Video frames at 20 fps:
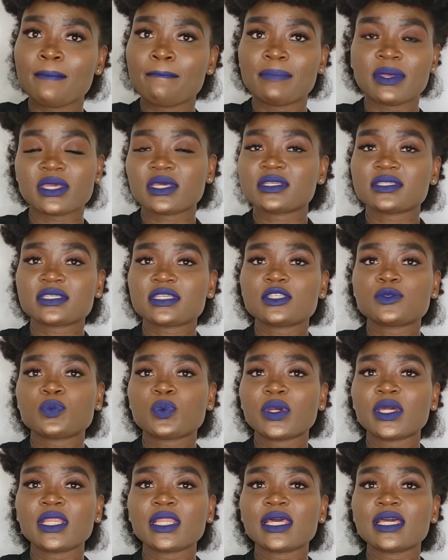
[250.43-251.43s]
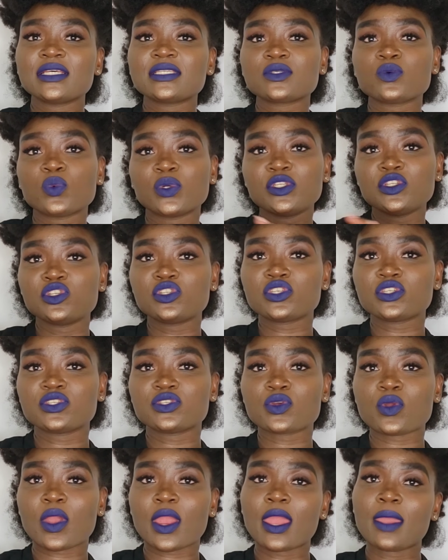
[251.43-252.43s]
because it's pointless when you
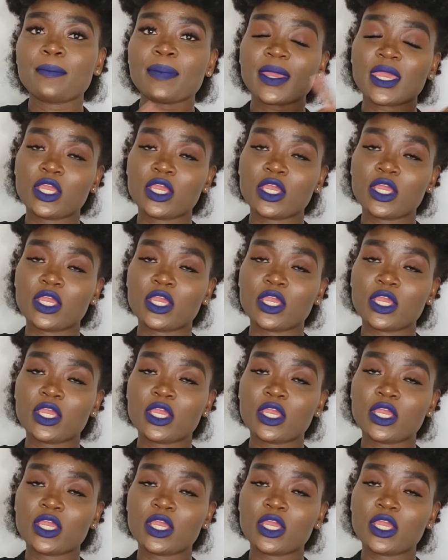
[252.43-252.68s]
subscribe